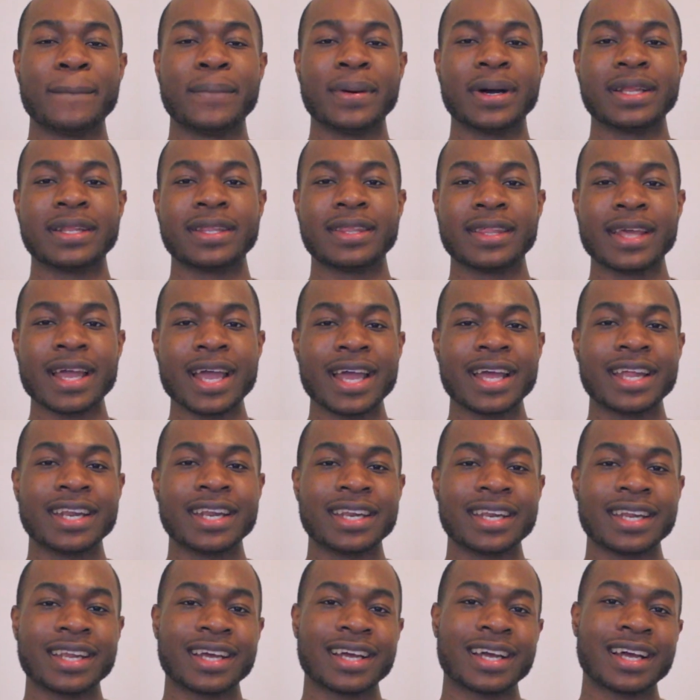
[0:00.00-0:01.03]
But
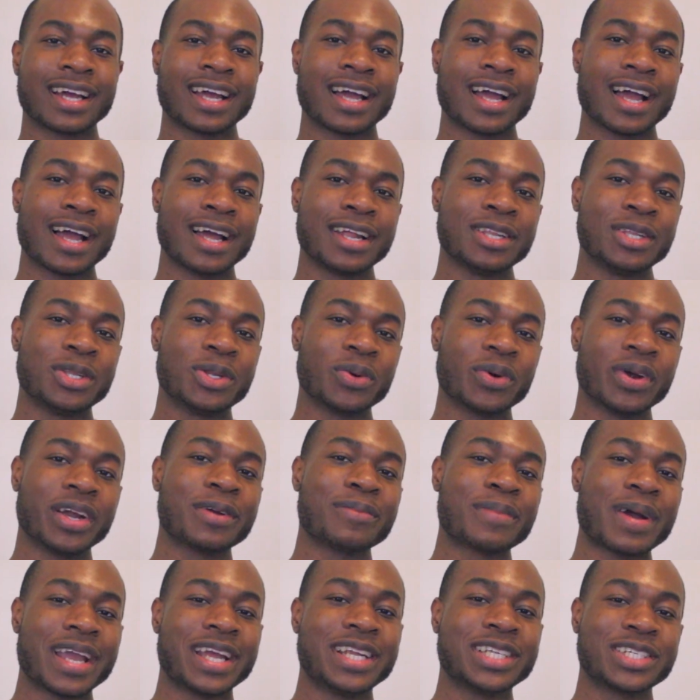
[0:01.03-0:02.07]
then
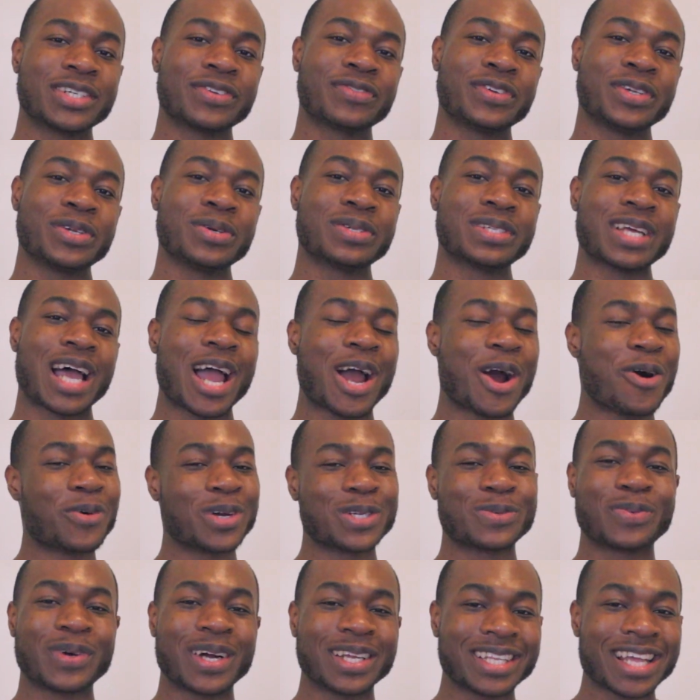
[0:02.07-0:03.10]
during my interviews, I
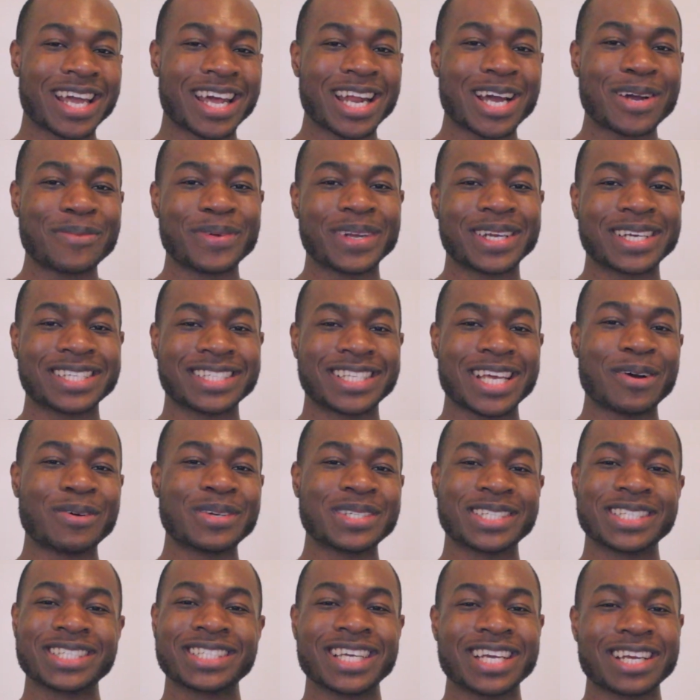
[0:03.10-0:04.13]
always brought that up because that
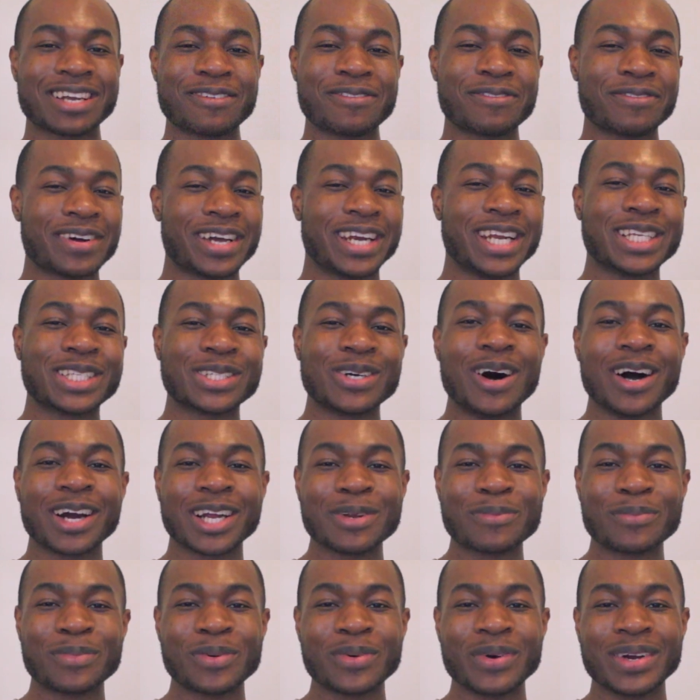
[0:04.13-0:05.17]
was just like a funny
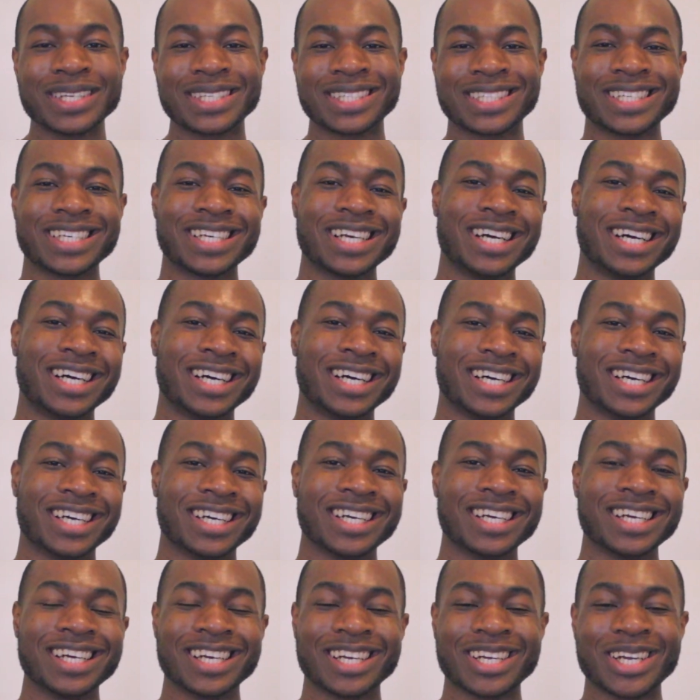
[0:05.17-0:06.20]
talking point
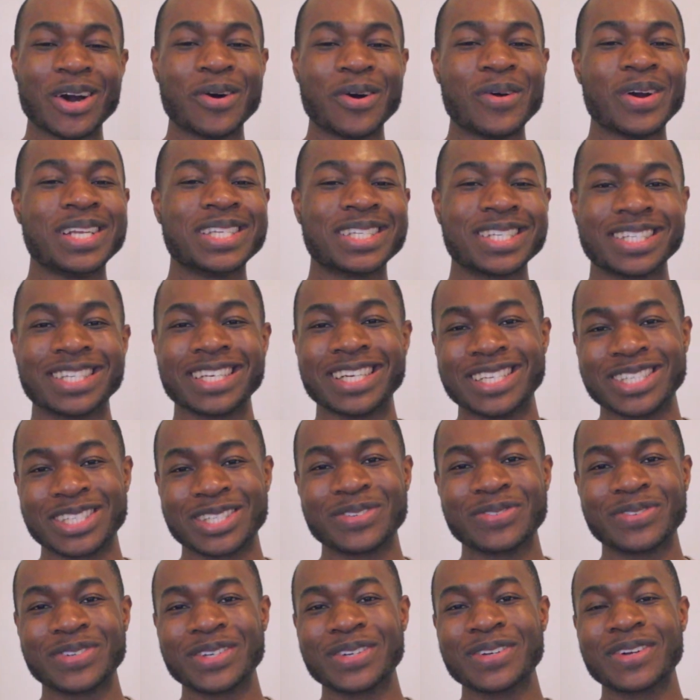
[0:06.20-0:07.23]
to go into the
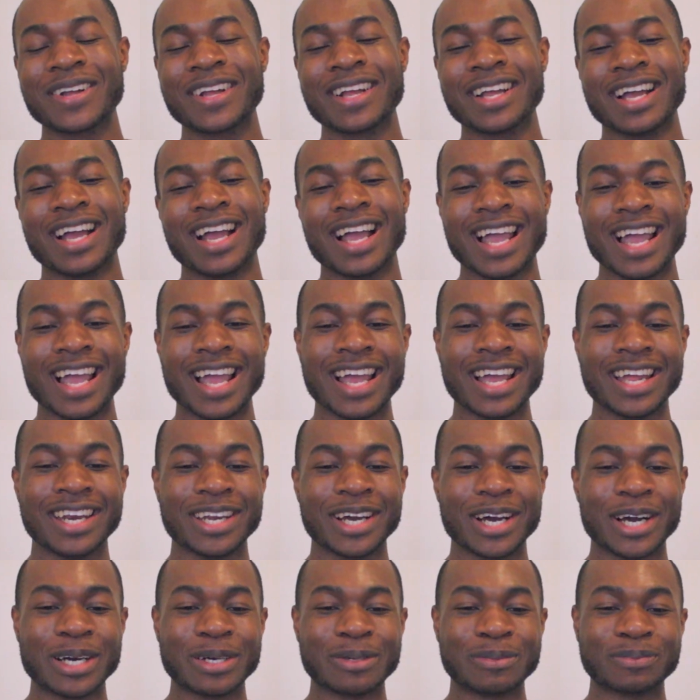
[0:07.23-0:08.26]
interview.
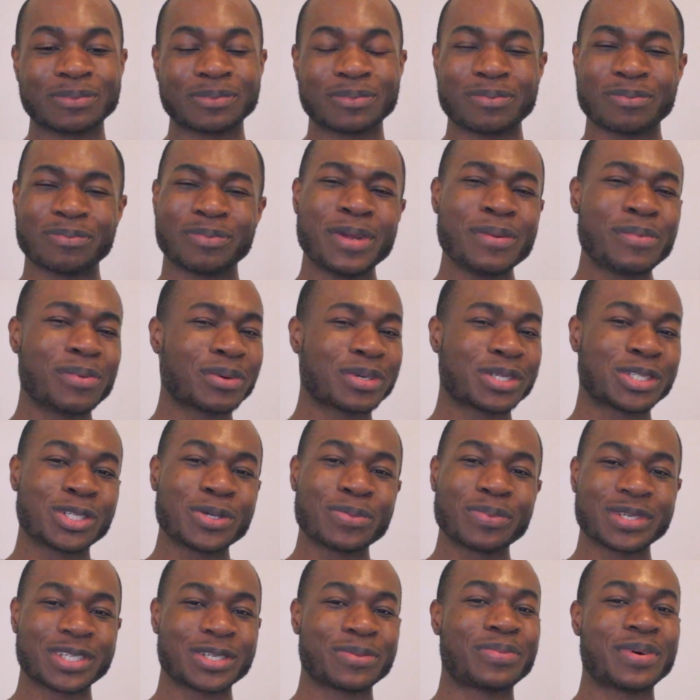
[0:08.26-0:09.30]
And people were
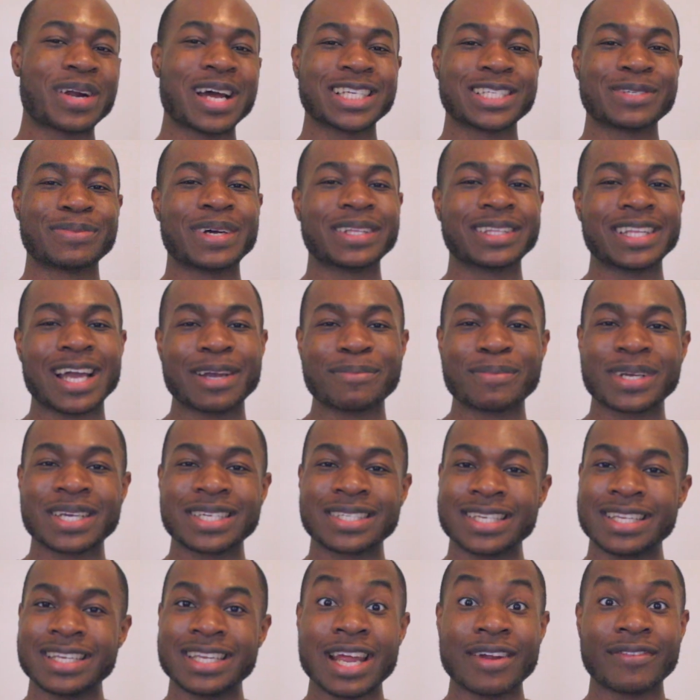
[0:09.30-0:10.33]
super surprised about that
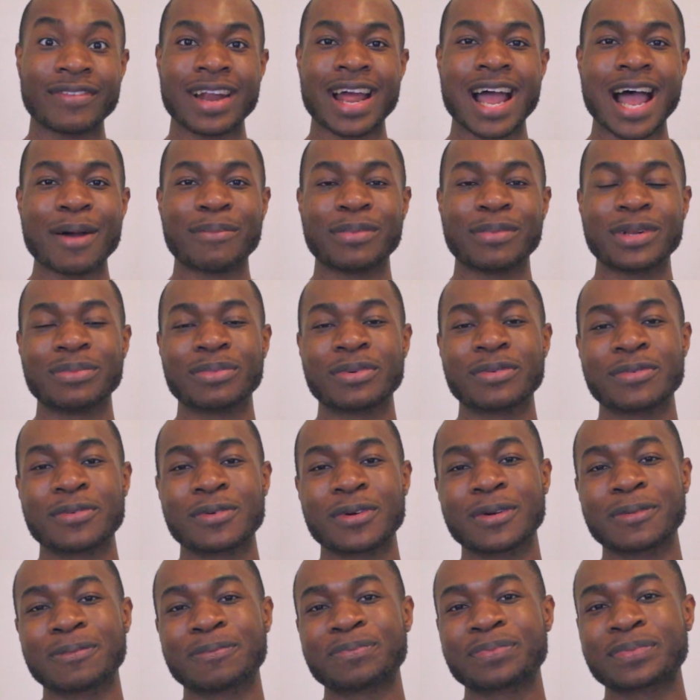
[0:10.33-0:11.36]
because it never happened
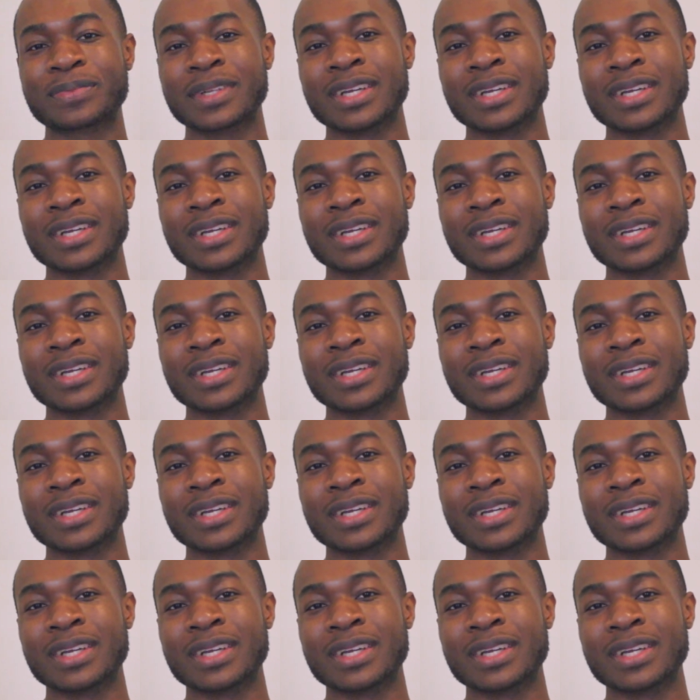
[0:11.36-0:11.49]
before.